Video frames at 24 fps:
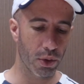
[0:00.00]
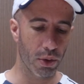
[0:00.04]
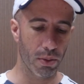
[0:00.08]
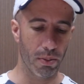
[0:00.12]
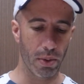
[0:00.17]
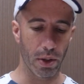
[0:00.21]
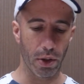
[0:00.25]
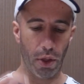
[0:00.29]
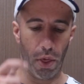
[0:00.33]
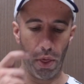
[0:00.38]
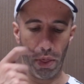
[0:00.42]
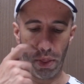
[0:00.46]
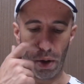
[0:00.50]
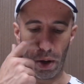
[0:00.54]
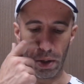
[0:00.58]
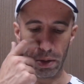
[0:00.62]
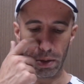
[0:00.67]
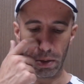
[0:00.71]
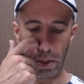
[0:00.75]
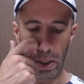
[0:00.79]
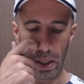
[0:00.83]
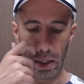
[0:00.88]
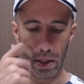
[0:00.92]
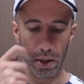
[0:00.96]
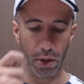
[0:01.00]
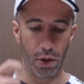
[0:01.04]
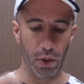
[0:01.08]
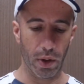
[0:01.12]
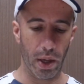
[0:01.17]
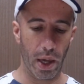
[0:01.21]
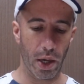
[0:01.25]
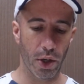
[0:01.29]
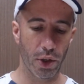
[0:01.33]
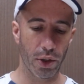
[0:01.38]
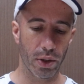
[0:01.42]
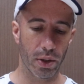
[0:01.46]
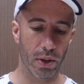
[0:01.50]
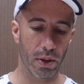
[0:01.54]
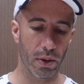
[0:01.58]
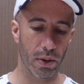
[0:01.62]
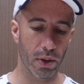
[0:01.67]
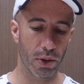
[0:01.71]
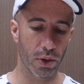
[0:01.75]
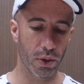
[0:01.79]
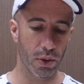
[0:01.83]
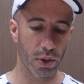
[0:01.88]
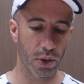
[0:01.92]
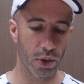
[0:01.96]
to be taught in educational
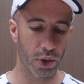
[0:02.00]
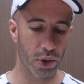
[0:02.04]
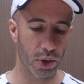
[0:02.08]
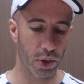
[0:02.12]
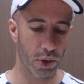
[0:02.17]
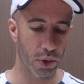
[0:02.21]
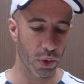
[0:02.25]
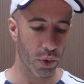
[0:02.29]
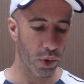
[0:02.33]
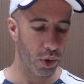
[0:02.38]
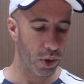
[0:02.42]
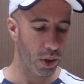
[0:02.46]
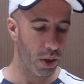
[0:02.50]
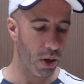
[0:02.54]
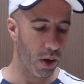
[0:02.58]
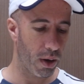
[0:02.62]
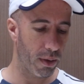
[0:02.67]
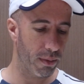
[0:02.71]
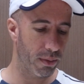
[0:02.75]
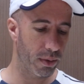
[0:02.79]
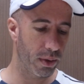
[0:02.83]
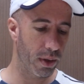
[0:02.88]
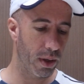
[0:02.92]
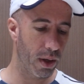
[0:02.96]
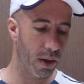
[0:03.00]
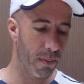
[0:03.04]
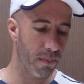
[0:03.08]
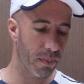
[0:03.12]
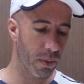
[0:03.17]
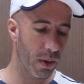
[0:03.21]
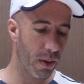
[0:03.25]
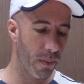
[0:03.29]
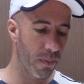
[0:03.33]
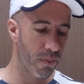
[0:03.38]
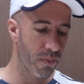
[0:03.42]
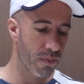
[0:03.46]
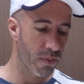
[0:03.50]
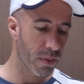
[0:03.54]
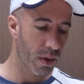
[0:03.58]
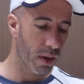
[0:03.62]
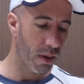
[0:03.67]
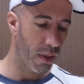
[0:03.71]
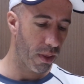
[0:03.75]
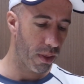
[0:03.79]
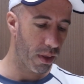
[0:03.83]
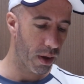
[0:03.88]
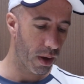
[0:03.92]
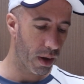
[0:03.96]
institutions of the
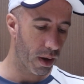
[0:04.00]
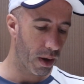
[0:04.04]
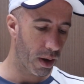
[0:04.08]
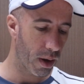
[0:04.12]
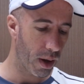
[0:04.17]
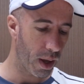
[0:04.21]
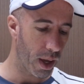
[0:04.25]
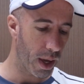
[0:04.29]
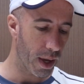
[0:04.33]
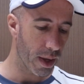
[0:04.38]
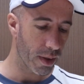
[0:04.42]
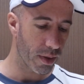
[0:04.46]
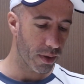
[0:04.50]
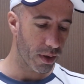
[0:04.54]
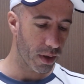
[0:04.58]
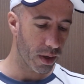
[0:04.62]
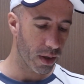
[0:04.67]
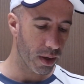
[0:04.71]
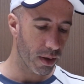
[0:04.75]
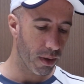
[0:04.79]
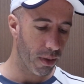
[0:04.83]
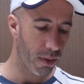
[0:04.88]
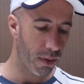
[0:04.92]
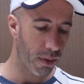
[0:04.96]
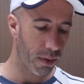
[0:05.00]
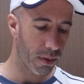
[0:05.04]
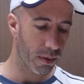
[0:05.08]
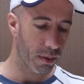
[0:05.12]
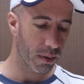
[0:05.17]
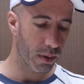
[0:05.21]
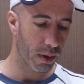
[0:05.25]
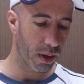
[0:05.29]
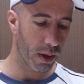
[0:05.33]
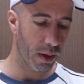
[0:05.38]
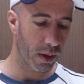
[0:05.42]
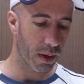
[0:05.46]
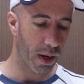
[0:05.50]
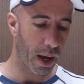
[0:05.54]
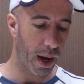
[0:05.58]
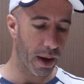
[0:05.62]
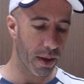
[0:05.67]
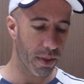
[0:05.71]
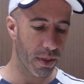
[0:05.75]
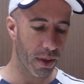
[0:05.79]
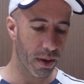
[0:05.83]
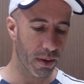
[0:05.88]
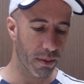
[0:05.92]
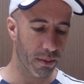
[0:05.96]
the 18th and
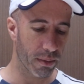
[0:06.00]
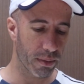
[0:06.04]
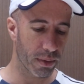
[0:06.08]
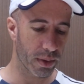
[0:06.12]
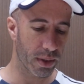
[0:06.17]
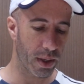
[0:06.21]
19th